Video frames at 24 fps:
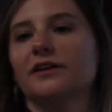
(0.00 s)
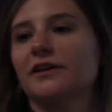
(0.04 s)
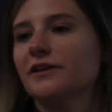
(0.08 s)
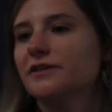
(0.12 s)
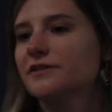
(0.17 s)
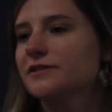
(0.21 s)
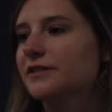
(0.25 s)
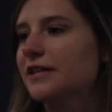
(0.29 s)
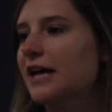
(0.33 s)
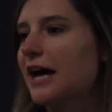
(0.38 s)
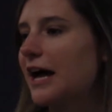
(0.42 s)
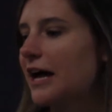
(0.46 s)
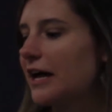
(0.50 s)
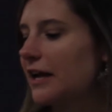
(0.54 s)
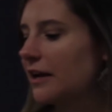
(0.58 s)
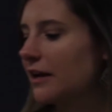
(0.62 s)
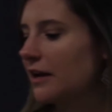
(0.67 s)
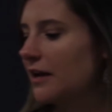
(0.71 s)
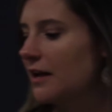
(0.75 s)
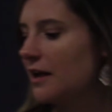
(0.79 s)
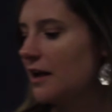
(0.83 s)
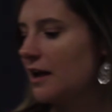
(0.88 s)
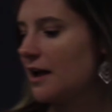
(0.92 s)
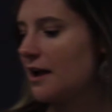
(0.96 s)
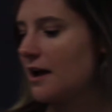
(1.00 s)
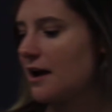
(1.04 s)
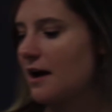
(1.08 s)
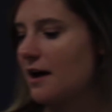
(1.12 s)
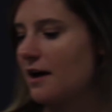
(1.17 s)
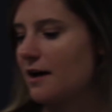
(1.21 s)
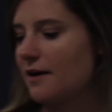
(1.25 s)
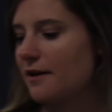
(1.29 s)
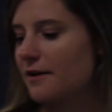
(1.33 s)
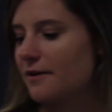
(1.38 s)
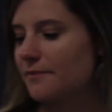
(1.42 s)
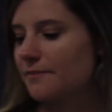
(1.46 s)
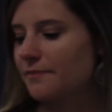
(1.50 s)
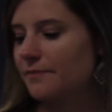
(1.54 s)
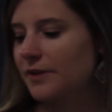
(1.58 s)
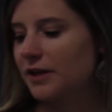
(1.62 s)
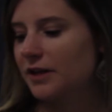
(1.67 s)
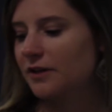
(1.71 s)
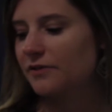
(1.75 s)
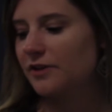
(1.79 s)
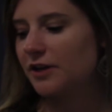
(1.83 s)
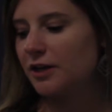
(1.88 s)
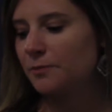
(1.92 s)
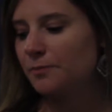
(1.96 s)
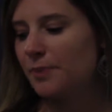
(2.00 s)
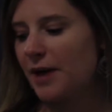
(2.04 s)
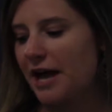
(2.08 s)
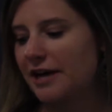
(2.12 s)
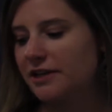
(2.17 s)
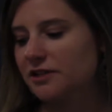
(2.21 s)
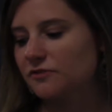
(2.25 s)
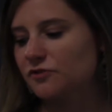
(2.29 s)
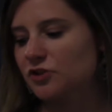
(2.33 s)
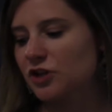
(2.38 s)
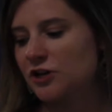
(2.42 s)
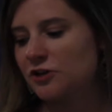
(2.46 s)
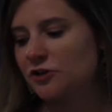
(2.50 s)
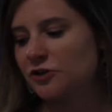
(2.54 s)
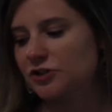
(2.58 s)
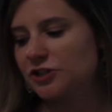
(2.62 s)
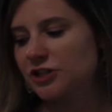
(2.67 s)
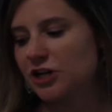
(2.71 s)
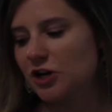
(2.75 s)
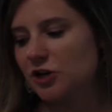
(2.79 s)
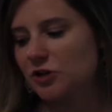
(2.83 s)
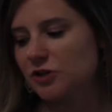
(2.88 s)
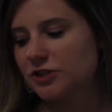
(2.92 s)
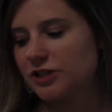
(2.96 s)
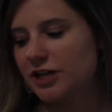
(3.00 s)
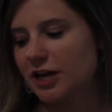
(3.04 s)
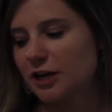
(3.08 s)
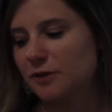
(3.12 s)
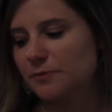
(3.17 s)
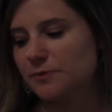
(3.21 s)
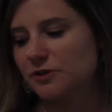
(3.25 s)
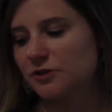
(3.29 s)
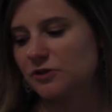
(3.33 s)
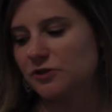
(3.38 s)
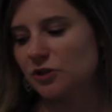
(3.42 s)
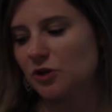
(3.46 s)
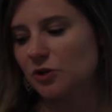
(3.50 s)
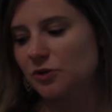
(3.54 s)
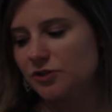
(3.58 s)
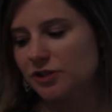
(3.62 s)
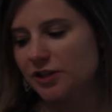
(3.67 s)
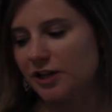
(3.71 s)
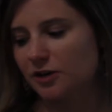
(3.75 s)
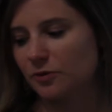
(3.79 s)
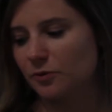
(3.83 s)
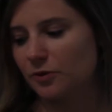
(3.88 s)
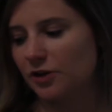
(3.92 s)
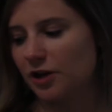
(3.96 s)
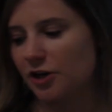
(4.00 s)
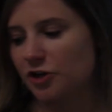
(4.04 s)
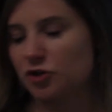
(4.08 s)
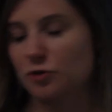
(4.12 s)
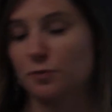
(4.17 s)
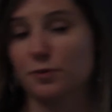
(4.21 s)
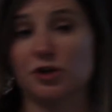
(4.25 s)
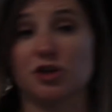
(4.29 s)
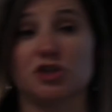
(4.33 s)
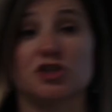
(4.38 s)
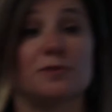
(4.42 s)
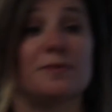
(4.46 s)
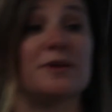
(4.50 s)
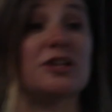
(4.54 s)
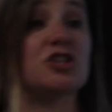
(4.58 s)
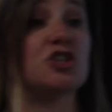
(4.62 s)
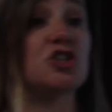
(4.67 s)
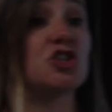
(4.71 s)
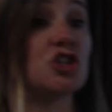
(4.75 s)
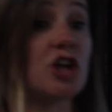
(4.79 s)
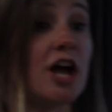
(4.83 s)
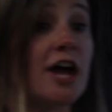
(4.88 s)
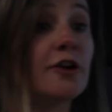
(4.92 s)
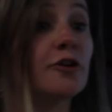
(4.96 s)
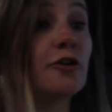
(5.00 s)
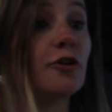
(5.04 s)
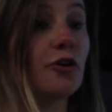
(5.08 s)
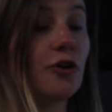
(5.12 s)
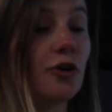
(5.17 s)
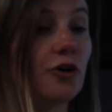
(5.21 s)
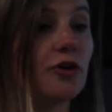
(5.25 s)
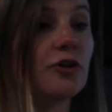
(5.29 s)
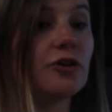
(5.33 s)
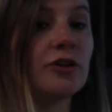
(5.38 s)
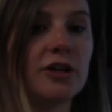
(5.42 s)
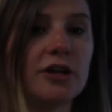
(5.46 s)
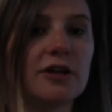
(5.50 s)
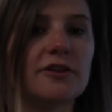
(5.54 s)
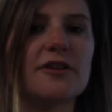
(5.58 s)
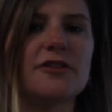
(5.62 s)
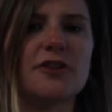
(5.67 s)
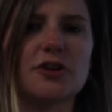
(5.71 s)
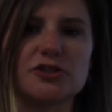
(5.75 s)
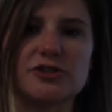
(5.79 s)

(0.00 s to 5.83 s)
is that the impact of gender stereotypes associated with entrepreneurship in general, that